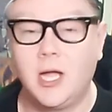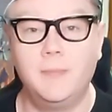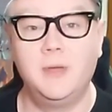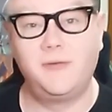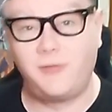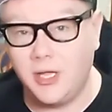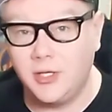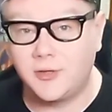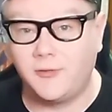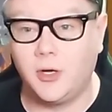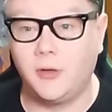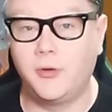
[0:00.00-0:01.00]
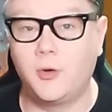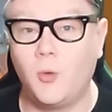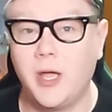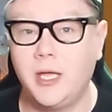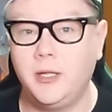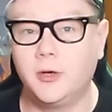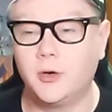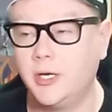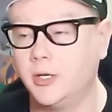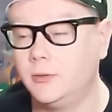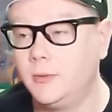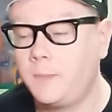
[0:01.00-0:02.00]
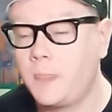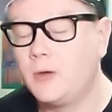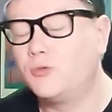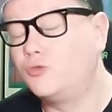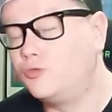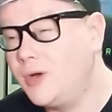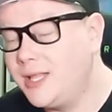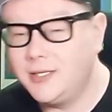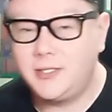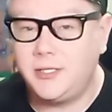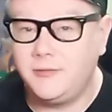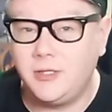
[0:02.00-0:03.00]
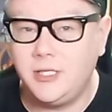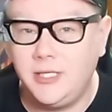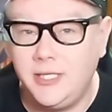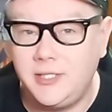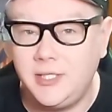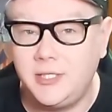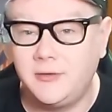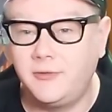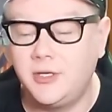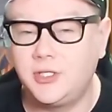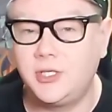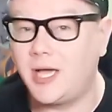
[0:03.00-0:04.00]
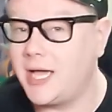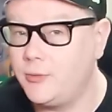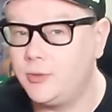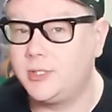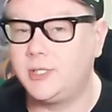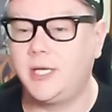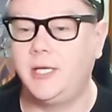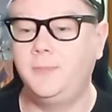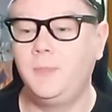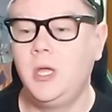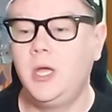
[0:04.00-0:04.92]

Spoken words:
If things fall their way, they're in a relatively easy division, I would say.